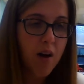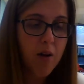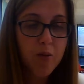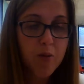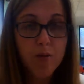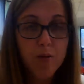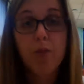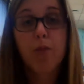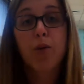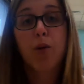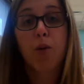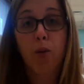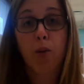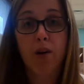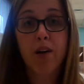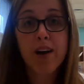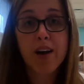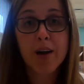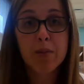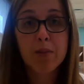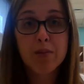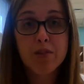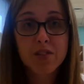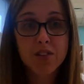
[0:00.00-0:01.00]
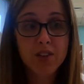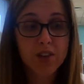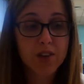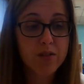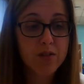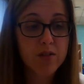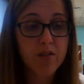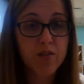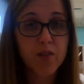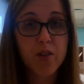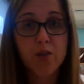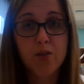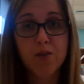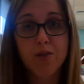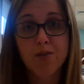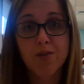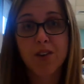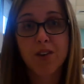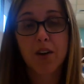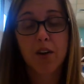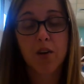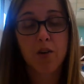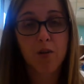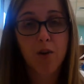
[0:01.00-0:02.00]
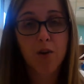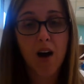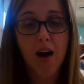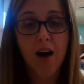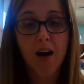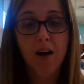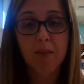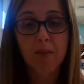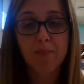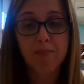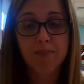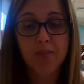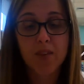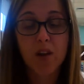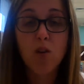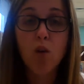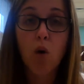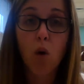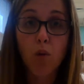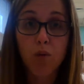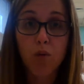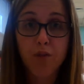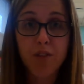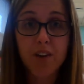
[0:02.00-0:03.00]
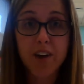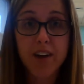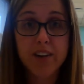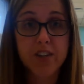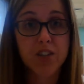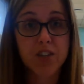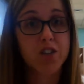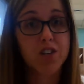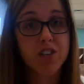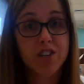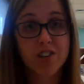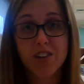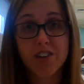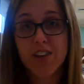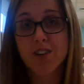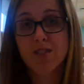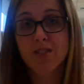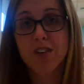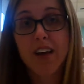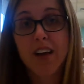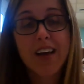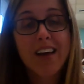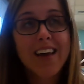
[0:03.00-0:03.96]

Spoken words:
when we were able to use food, goldfish, Cheerios,